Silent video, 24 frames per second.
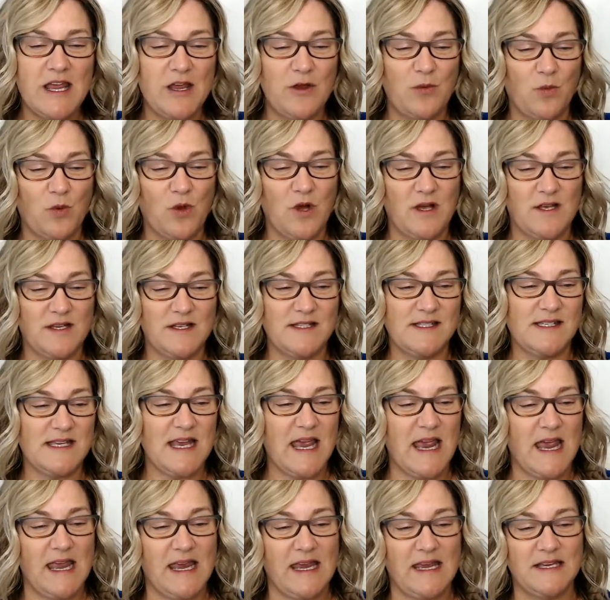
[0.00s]
It was
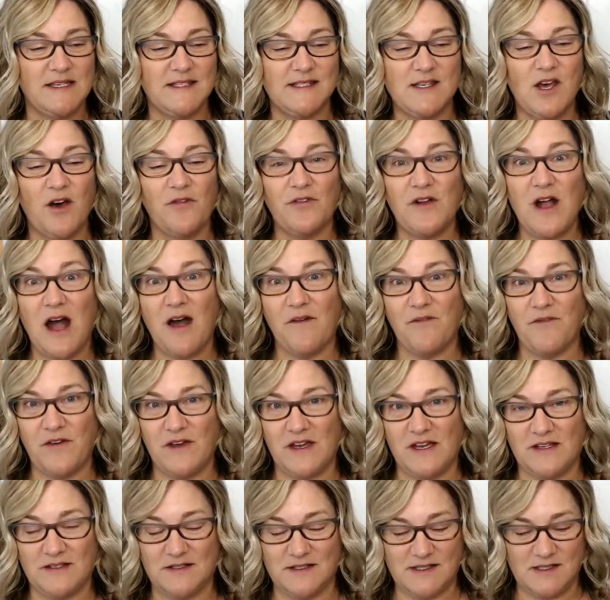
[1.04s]
a
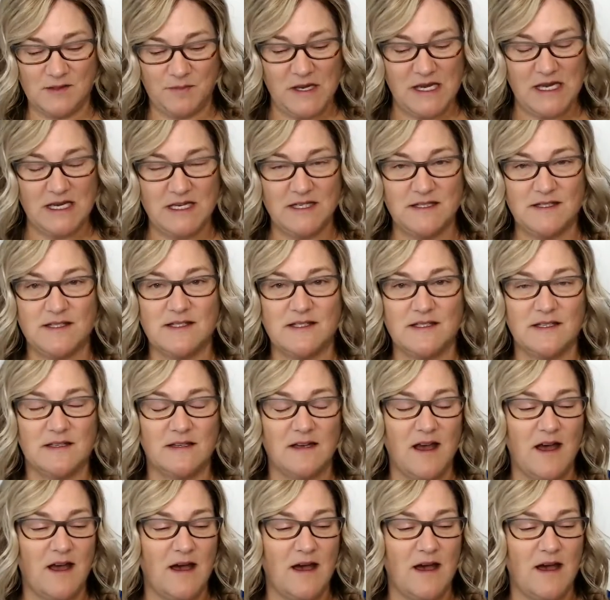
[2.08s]
self-confidence piece